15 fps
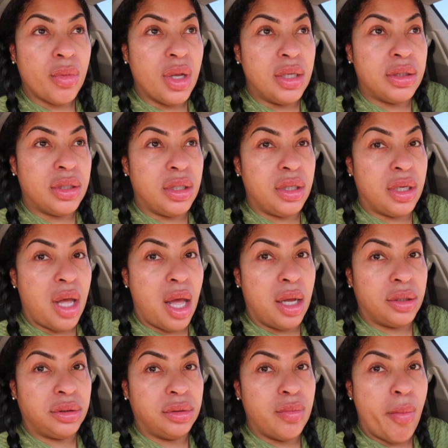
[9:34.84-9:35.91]
It's good,
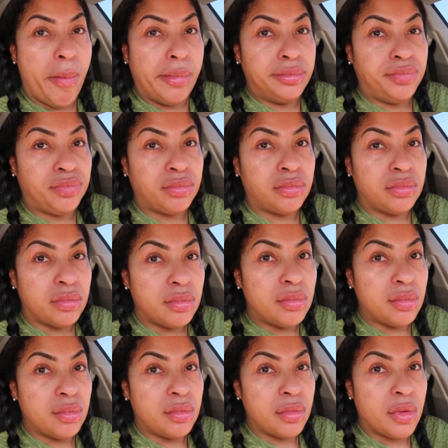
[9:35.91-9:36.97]
guys.
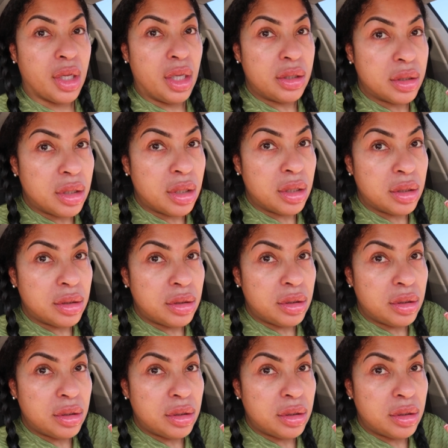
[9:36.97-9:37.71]
It's good.